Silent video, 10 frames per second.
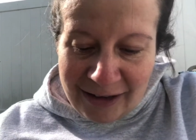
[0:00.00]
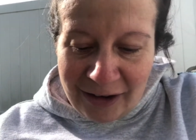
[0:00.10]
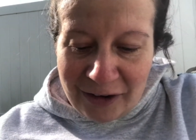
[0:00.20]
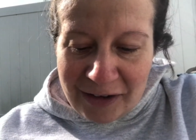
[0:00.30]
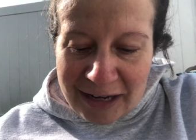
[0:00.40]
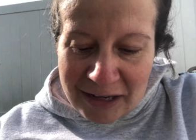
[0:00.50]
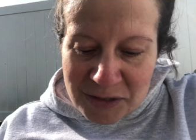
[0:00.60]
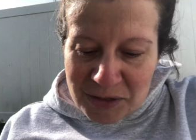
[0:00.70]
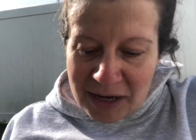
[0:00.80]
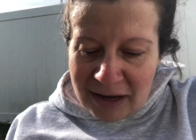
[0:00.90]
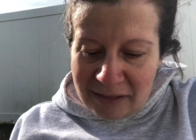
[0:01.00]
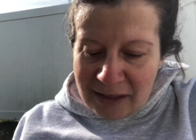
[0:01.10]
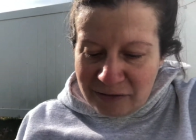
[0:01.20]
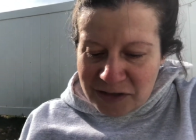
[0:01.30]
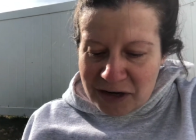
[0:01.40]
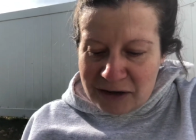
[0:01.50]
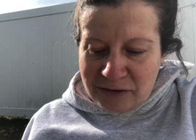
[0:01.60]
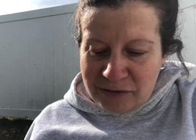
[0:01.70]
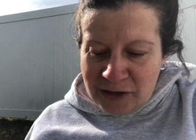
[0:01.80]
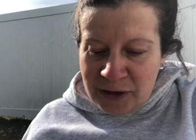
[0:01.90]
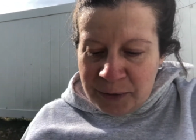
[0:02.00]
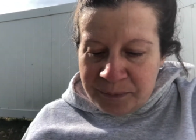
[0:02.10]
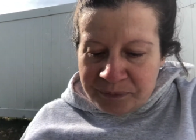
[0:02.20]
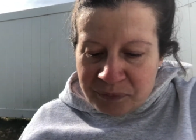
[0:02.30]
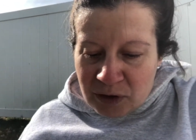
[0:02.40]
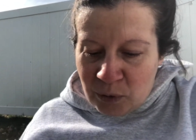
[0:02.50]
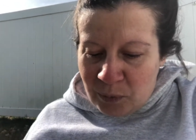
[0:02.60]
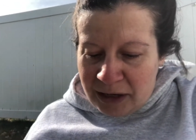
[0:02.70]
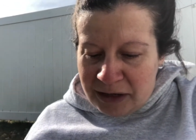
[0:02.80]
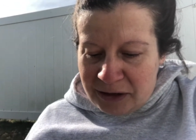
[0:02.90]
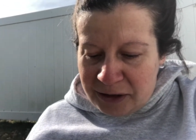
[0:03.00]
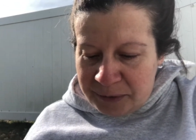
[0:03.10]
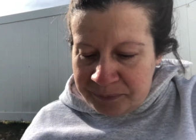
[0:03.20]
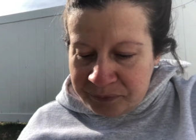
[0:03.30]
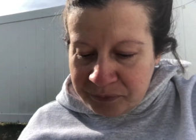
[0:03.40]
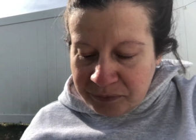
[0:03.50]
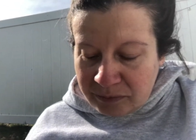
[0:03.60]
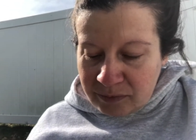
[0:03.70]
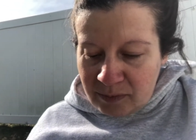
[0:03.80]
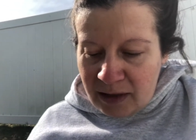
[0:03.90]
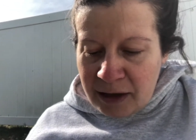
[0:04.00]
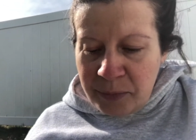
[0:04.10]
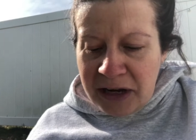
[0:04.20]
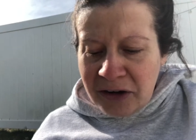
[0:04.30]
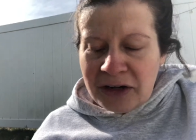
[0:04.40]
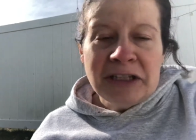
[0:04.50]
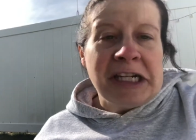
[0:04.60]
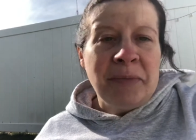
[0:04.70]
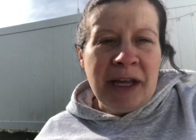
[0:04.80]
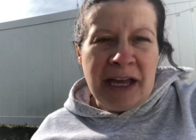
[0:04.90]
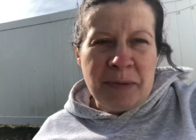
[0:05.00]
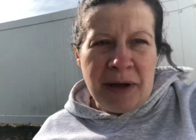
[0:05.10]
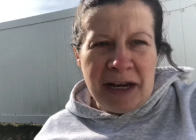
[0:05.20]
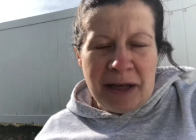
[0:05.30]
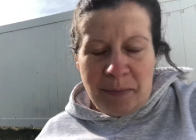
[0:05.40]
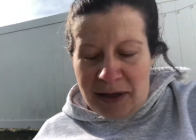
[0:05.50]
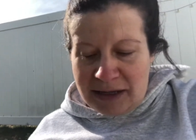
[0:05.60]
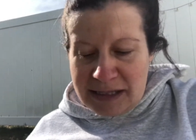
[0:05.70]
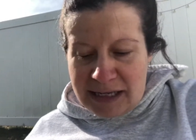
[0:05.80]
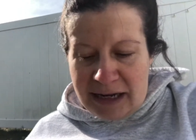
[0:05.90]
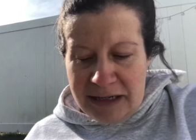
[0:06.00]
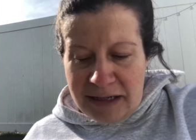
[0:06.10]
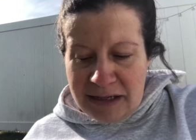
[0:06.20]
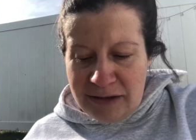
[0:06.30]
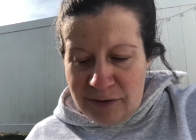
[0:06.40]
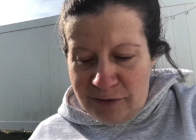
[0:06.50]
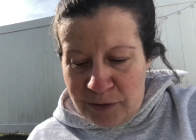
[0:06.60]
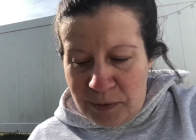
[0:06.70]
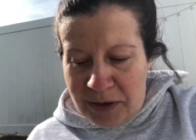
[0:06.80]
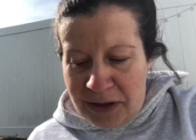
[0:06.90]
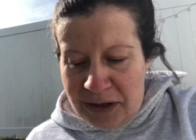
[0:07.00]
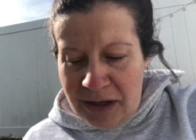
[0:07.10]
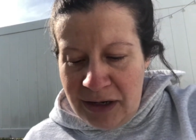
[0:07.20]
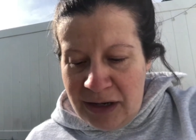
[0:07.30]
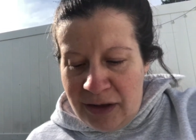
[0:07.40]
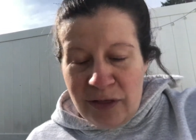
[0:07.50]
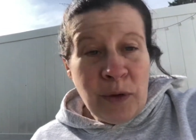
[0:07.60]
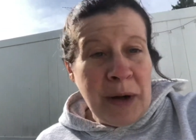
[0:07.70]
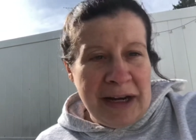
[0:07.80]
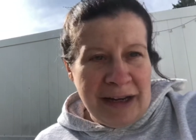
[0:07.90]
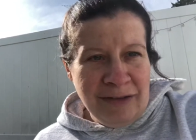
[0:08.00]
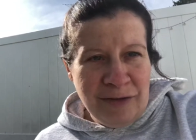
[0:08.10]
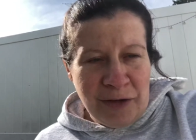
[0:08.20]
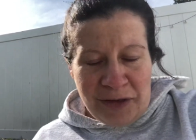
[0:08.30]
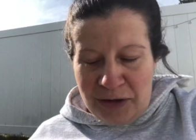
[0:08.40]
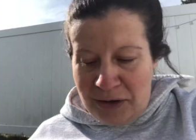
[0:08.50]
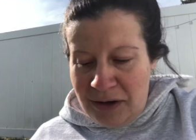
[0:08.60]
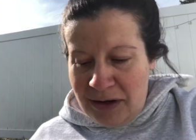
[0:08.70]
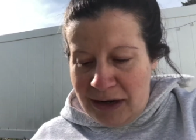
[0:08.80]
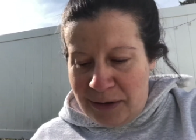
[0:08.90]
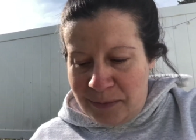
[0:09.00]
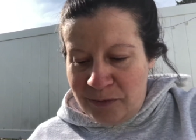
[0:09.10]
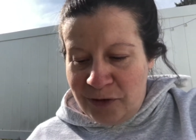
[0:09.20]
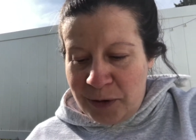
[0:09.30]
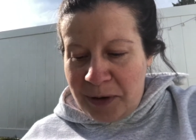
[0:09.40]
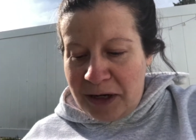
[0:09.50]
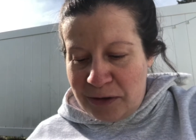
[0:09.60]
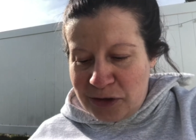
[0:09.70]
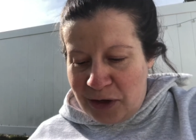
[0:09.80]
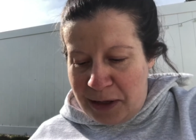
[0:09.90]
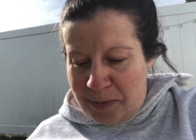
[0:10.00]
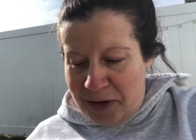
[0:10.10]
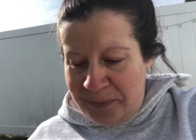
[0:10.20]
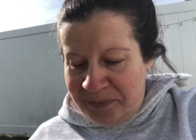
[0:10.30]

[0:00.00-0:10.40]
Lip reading: All right, yesterday I left off where Peter and Jimmy had made a big sign for the wedding for their for Peter's grandma.